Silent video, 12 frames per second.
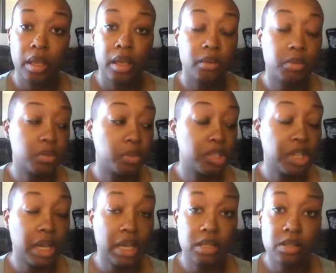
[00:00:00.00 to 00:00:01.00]
It was witch
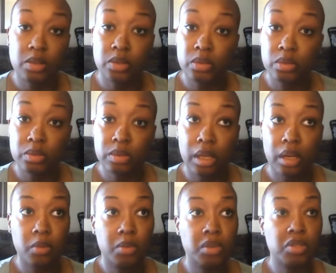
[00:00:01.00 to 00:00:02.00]
hazel, and
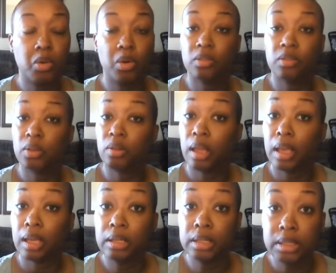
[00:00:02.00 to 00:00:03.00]
it was oil of Olay.